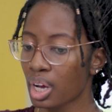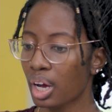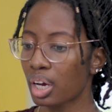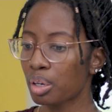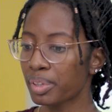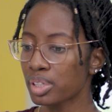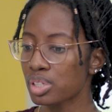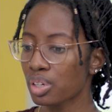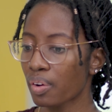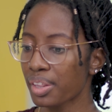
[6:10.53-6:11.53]
And
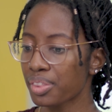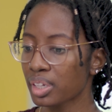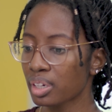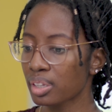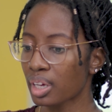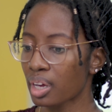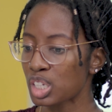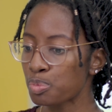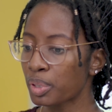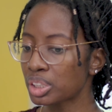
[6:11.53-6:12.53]
so I think that
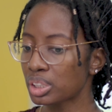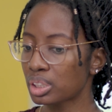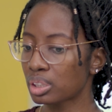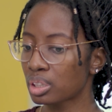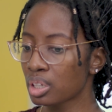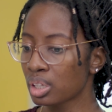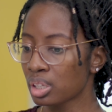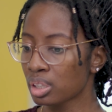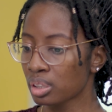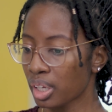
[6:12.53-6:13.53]
especially
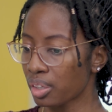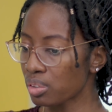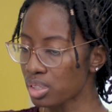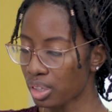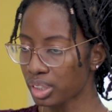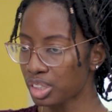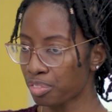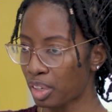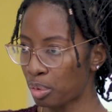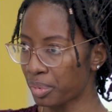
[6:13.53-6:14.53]
in those early
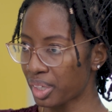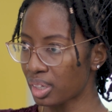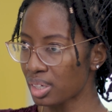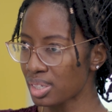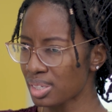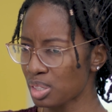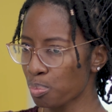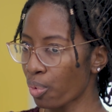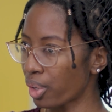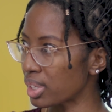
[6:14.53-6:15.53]
development years, it's
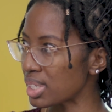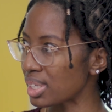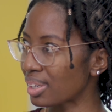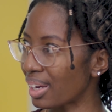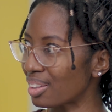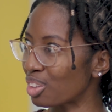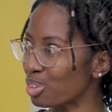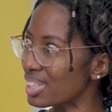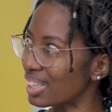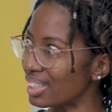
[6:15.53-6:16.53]
important to get
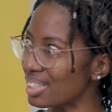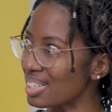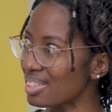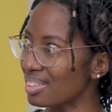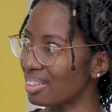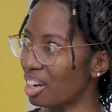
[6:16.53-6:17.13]
those kids